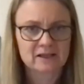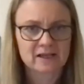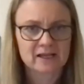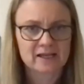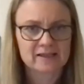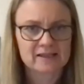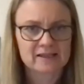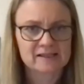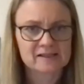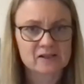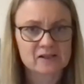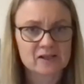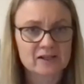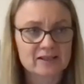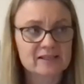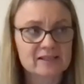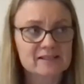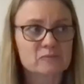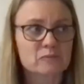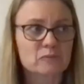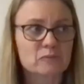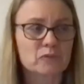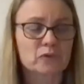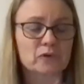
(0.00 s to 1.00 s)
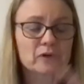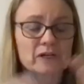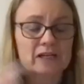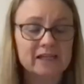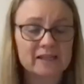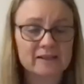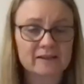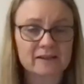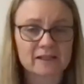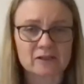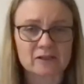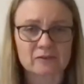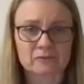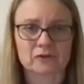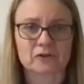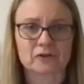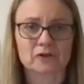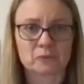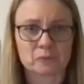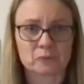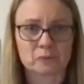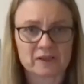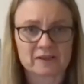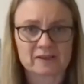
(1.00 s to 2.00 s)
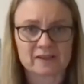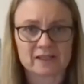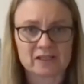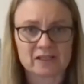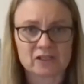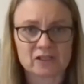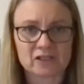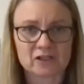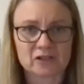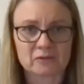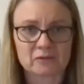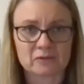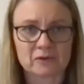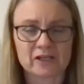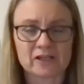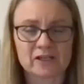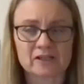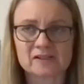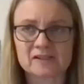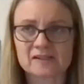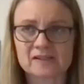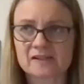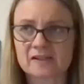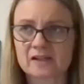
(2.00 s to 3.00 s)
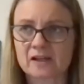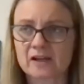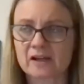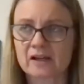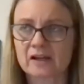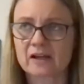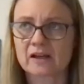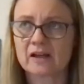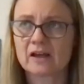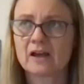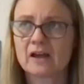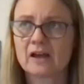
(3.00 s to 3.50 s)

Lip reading: And there's like this breathing room within you where you just go,